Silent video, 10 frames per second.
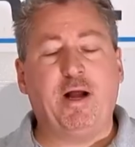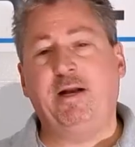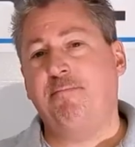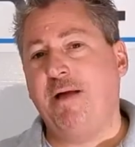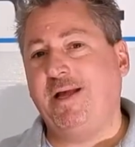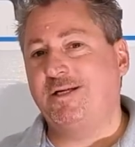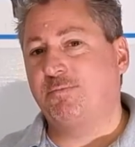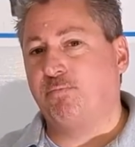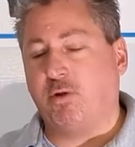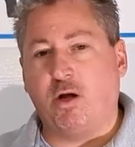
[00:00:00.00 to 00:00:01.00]
and it
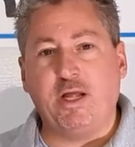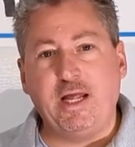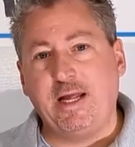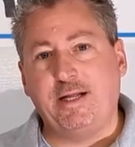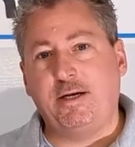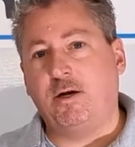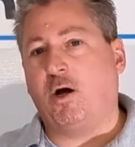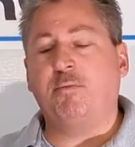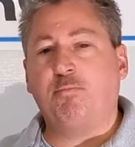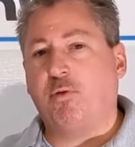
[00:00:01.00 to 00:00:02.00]
makes plugging in and
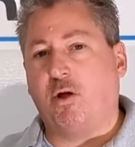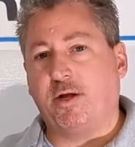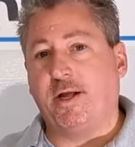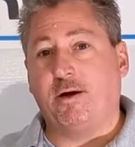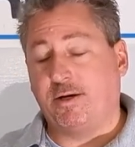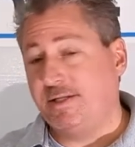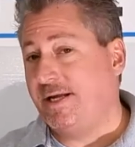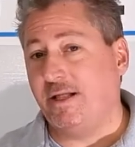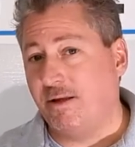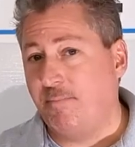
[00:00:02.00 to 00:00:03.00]
unplugging on a
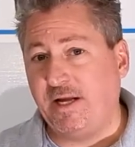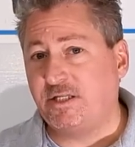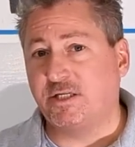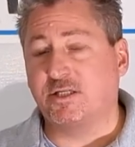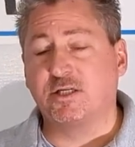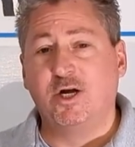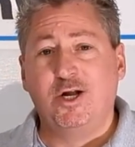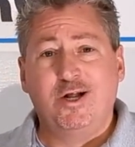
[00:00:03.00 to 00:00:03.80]
daily basis